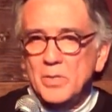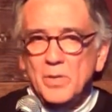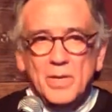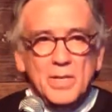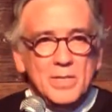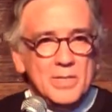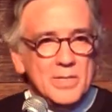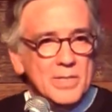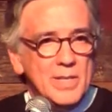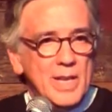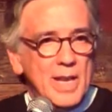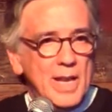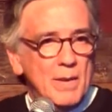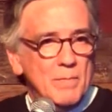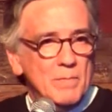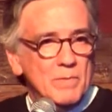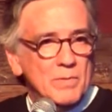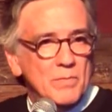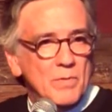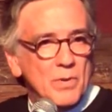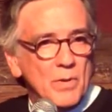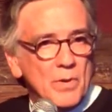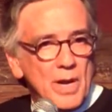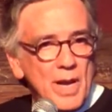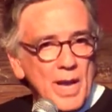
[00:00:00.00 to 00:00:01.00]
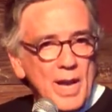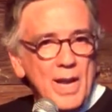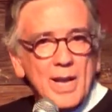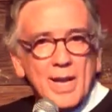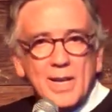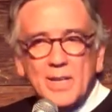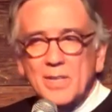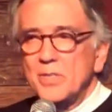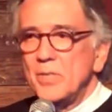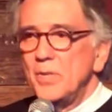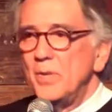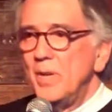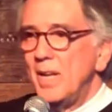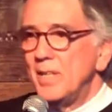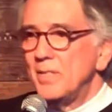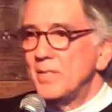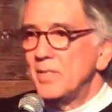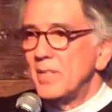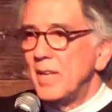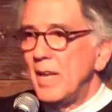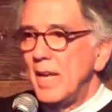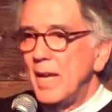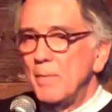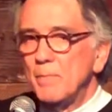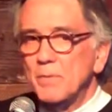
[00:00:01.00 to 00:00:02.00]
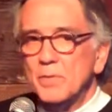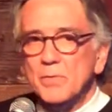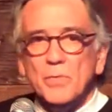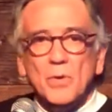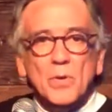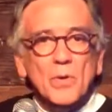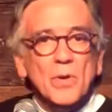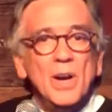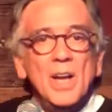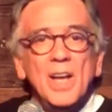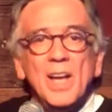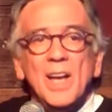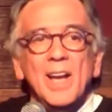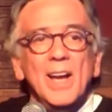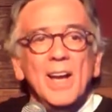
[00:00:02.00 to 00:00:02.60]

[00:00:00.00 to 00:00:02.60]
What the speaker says: You had stamps for eggs. You had stamps for